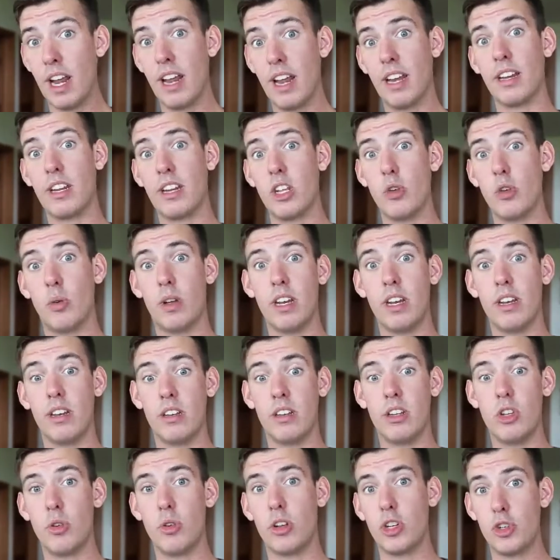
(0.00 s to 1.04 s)
and you
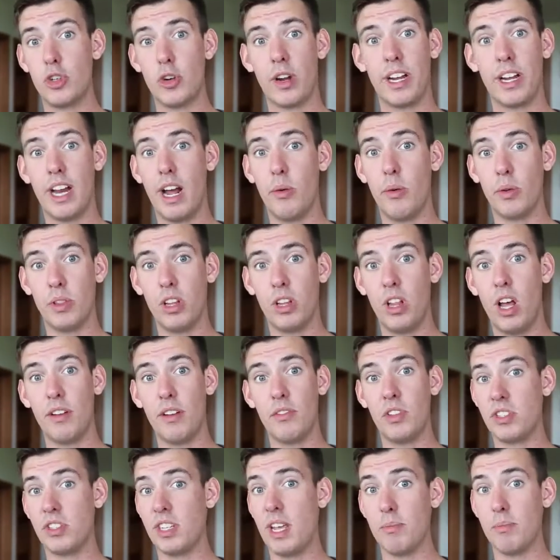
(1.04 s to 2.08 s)
can trick it out with a lot
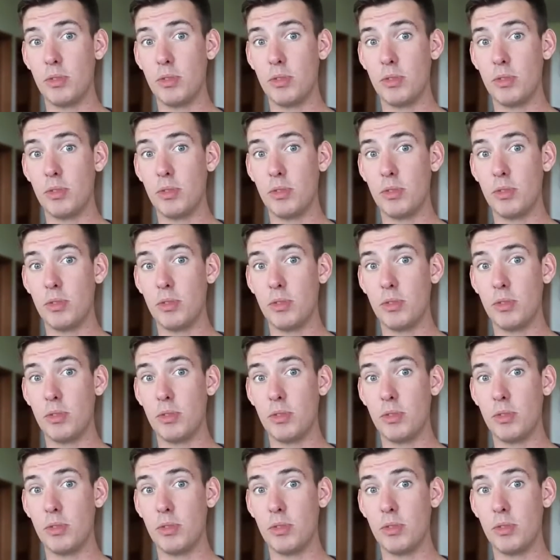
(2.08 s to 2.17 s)
of the same